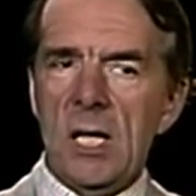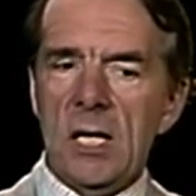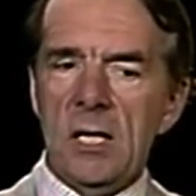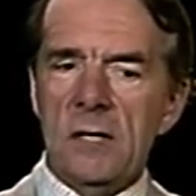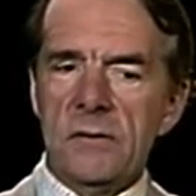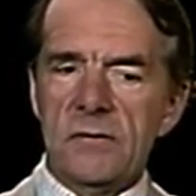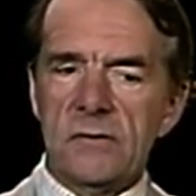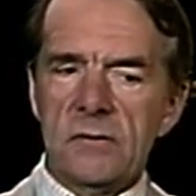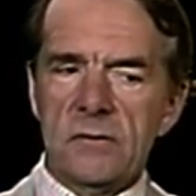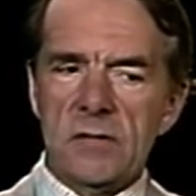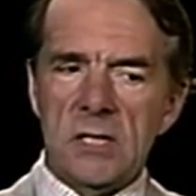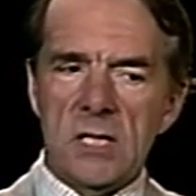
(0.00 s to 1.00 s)

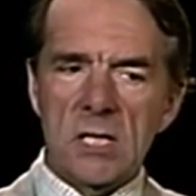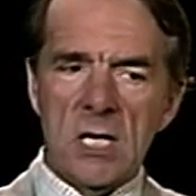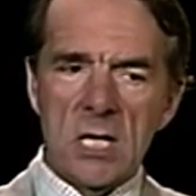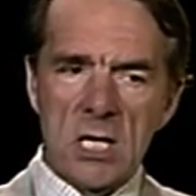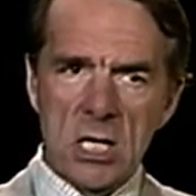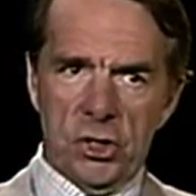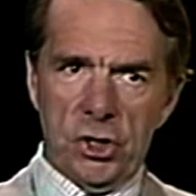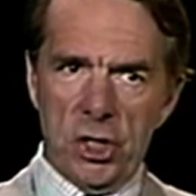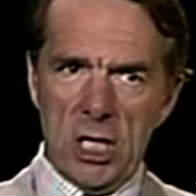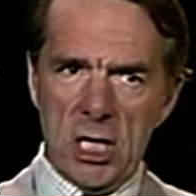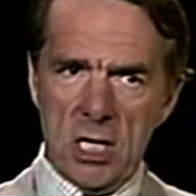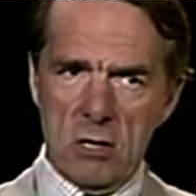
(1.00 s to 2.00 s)
is the
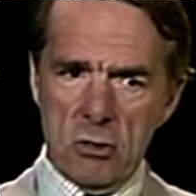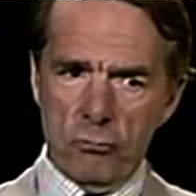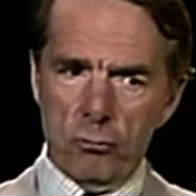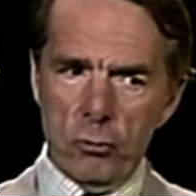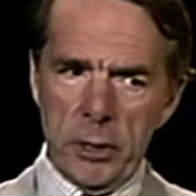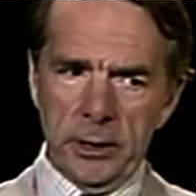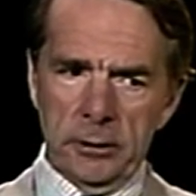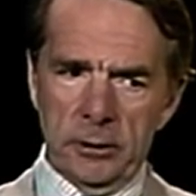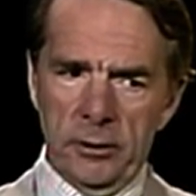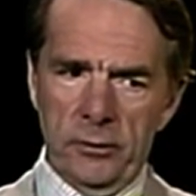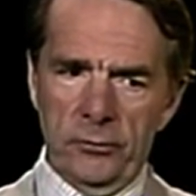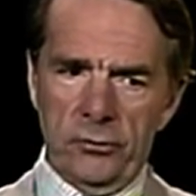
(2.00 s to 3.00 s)
sheer will
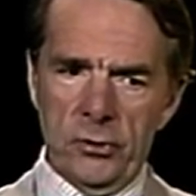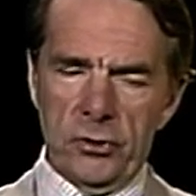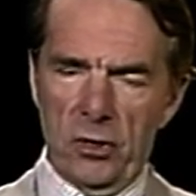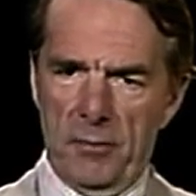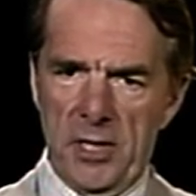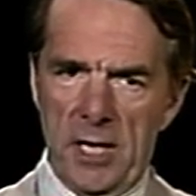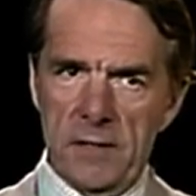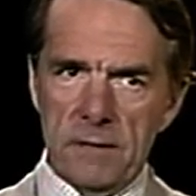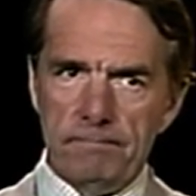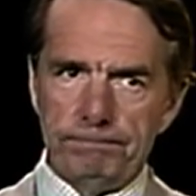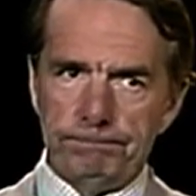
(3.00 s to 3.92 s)
to dominate.